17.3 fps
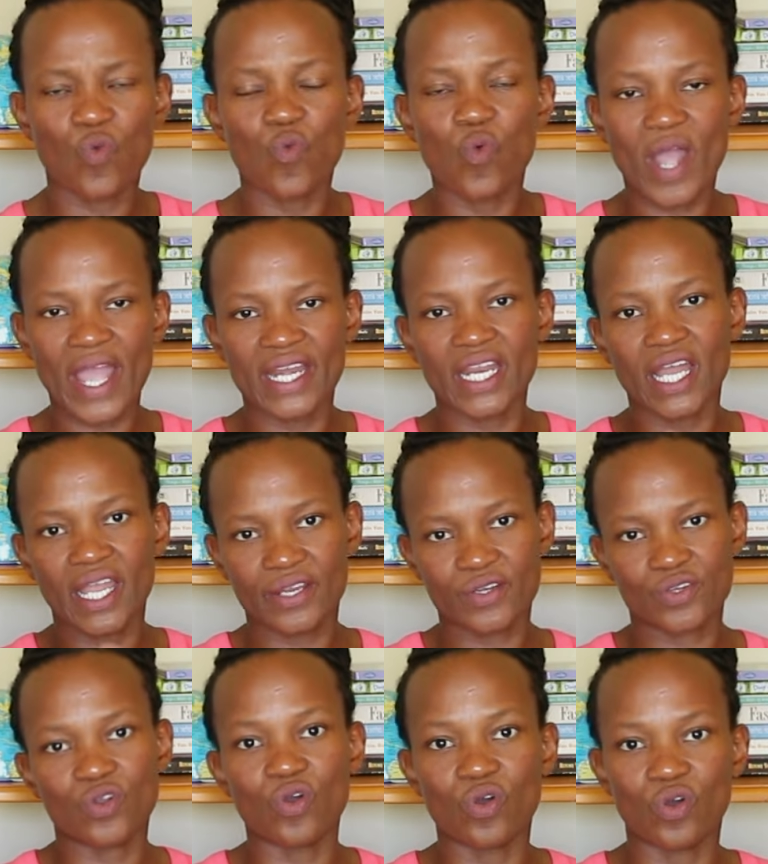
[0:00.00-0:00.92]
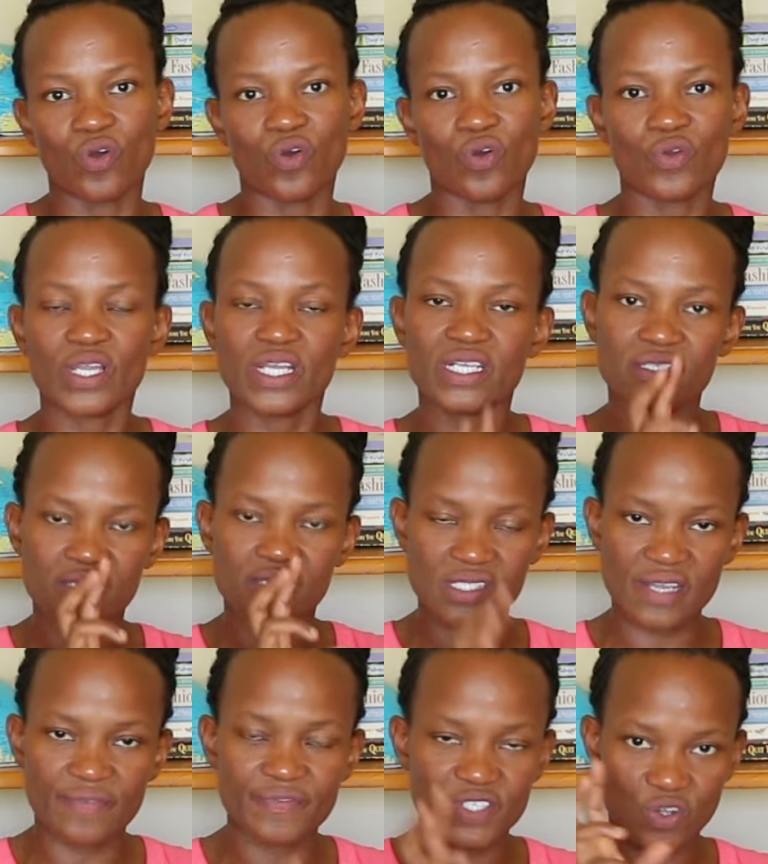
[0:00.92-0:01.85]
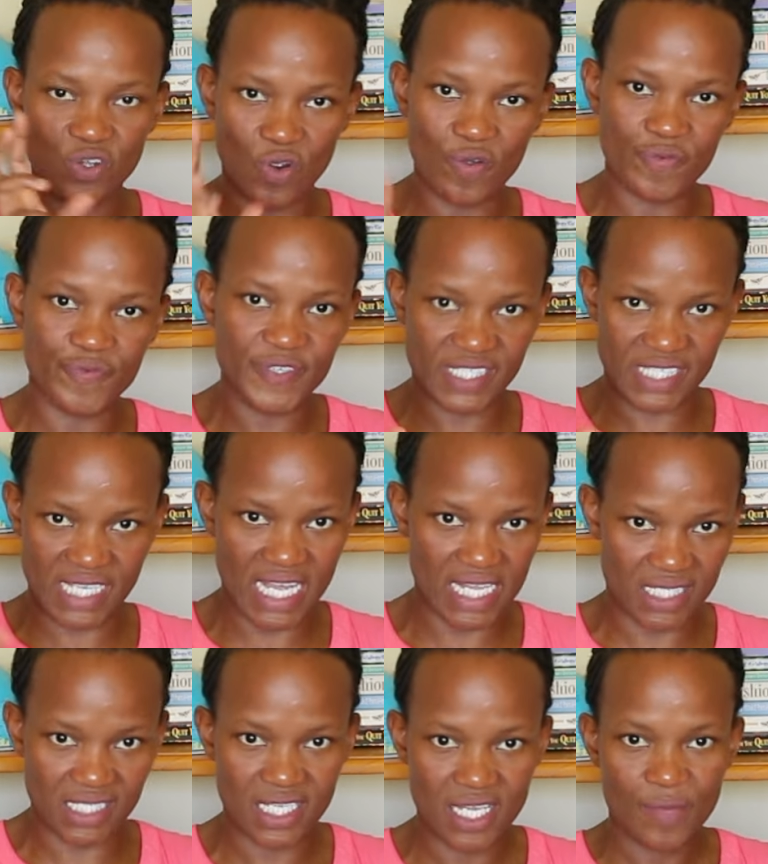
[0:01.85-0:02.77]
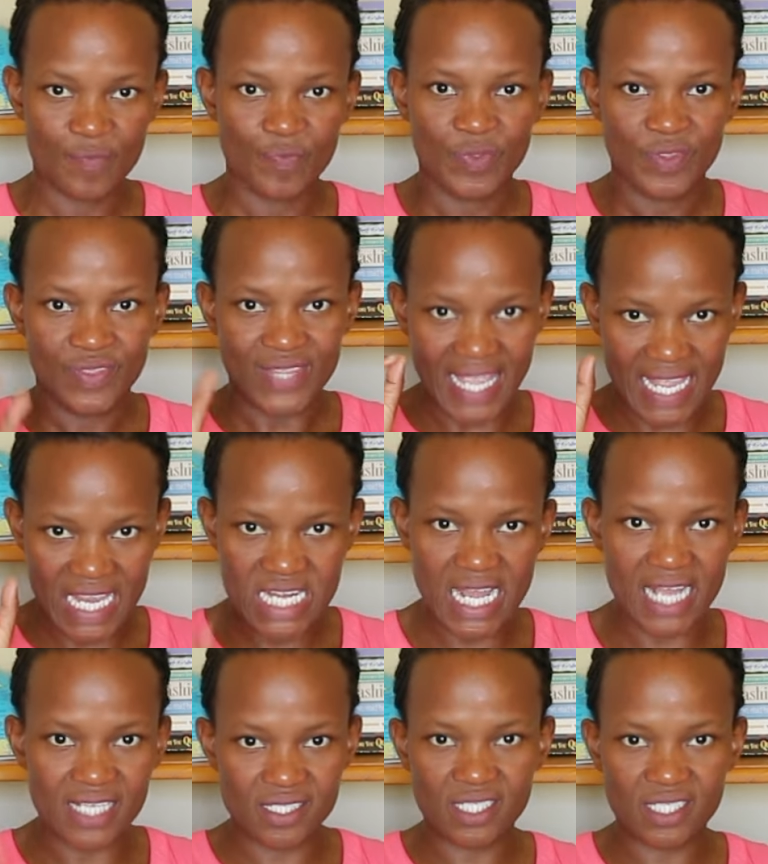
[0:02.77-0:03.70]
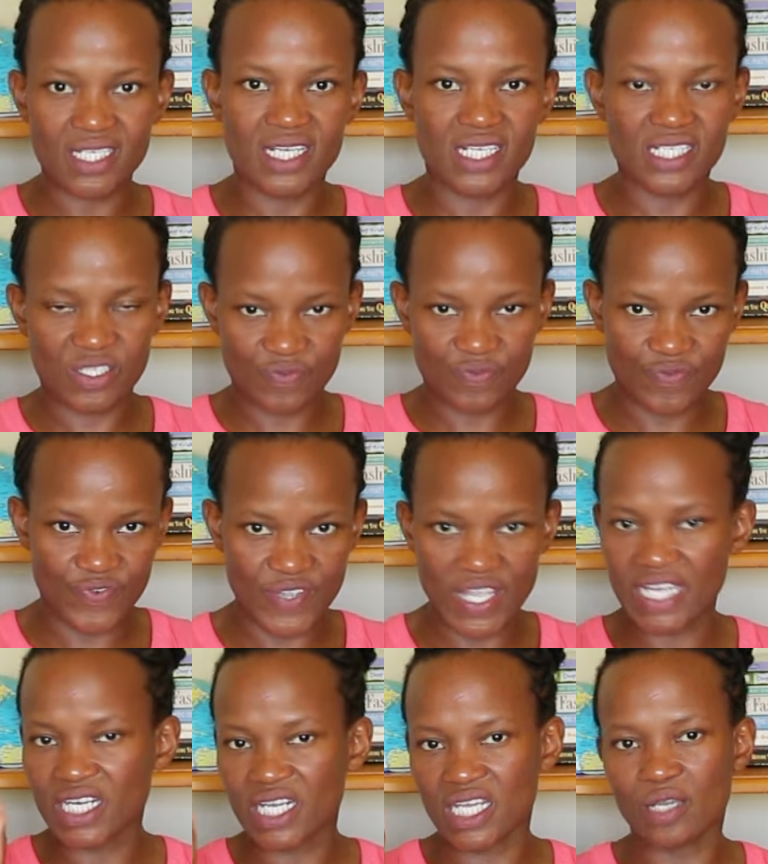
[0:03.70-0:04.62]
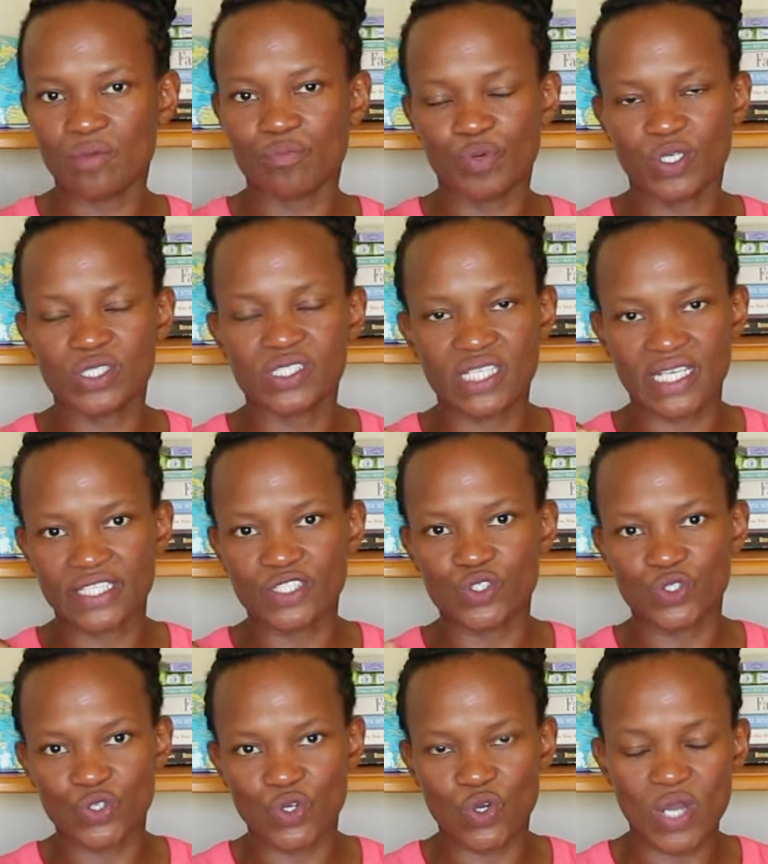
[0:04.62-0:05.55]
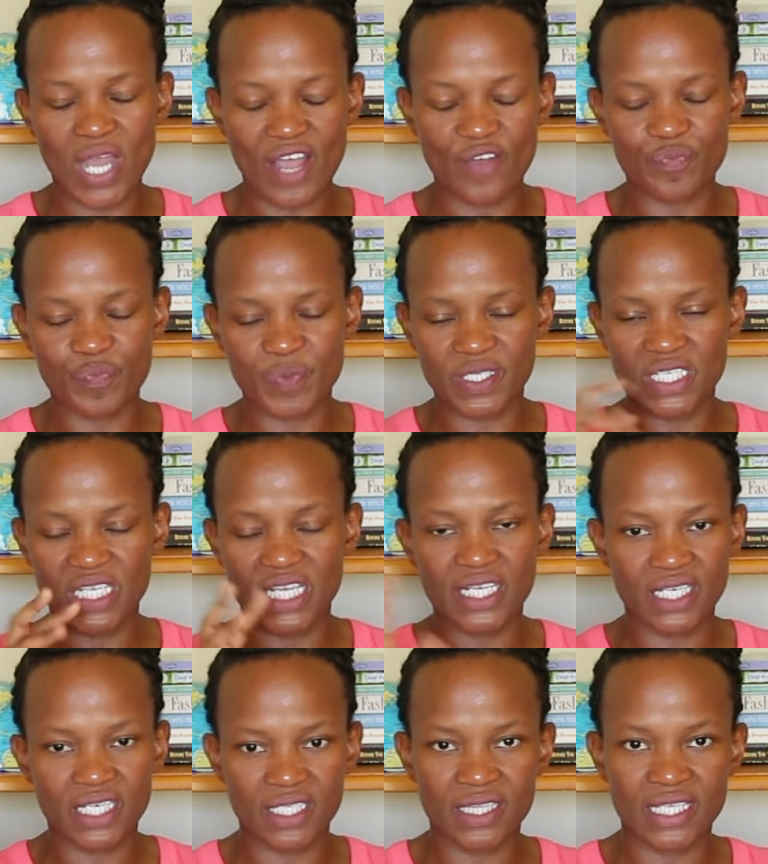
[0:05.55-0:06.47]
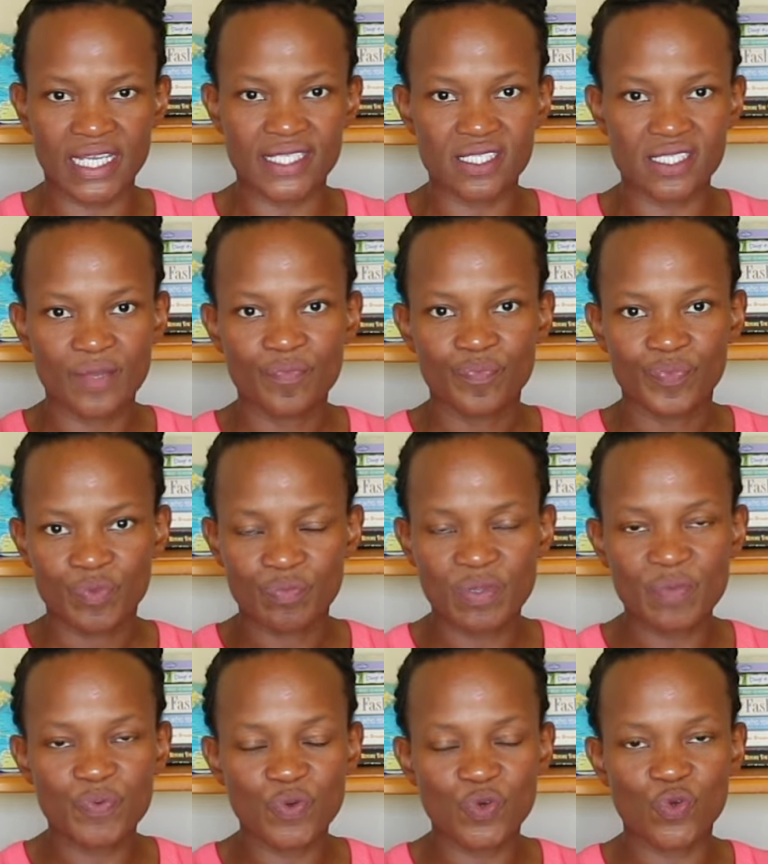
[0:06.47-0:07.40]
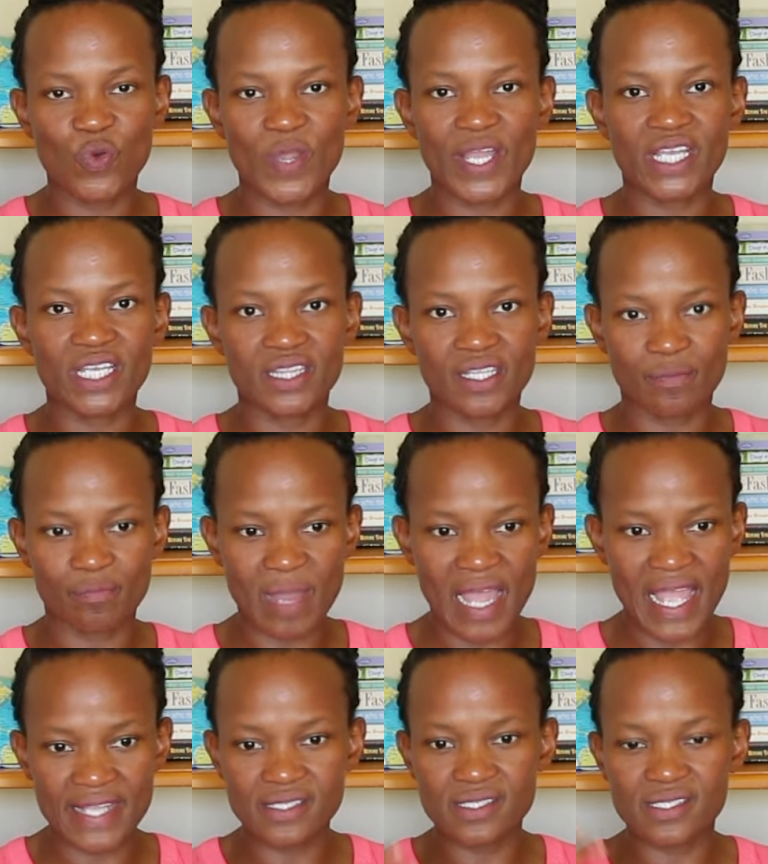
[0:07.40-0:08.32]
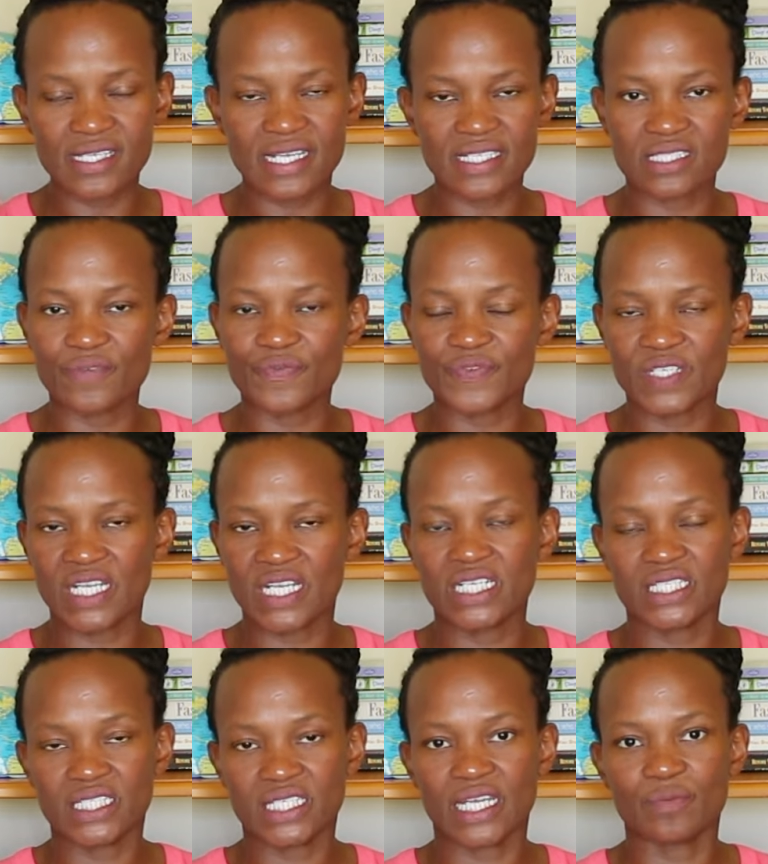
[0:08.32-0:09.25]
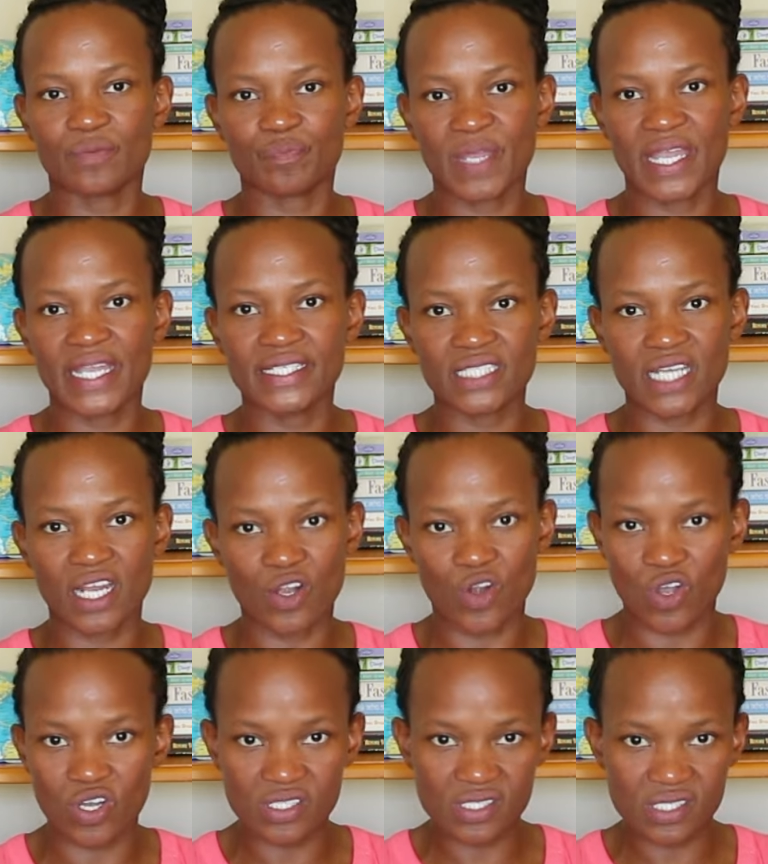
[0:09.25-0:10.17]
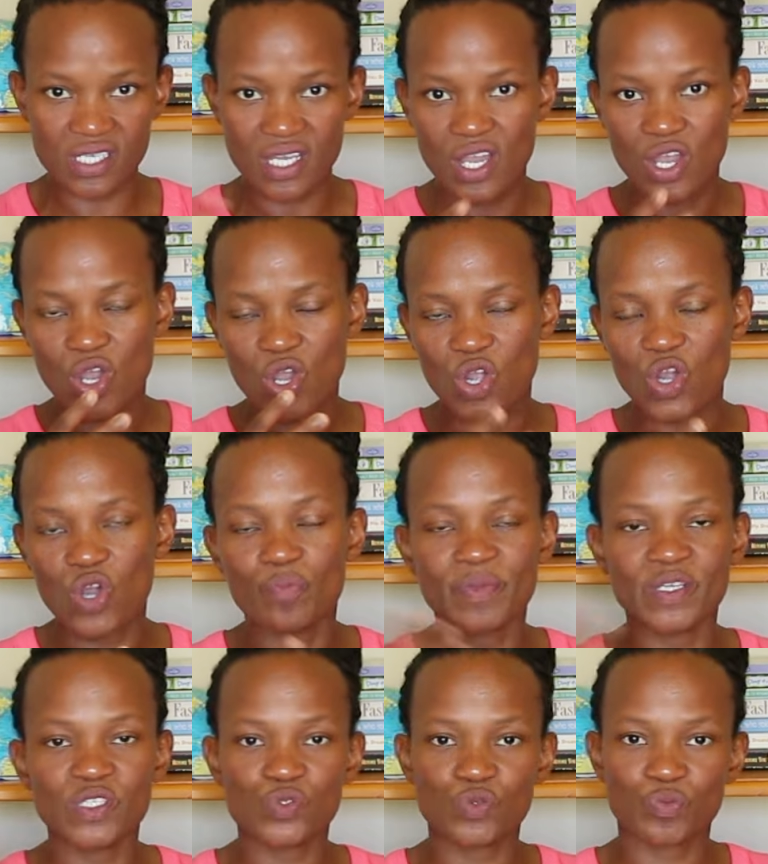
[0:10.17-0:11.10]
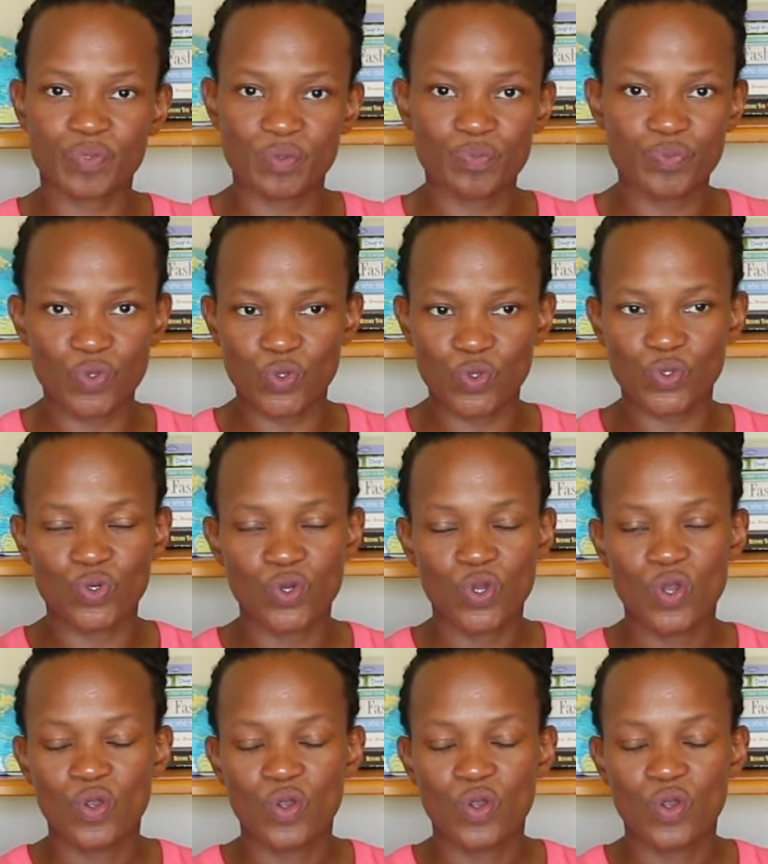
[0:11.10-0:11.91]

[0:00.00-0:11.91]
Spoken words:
While I know in safety officers the industry is very important, you know, I've been hearing that people who work in the mines, they definitely get paid a lot compared to people